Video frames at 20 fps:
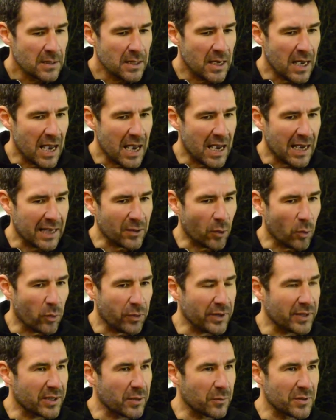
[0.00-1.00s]
I don't
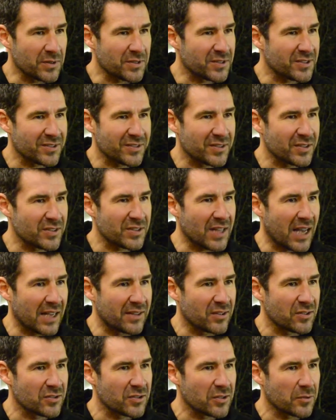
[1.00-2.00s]
think it was the
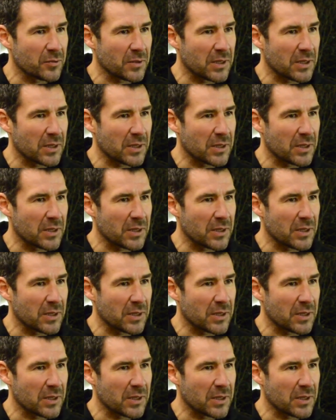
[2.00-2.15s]
standards that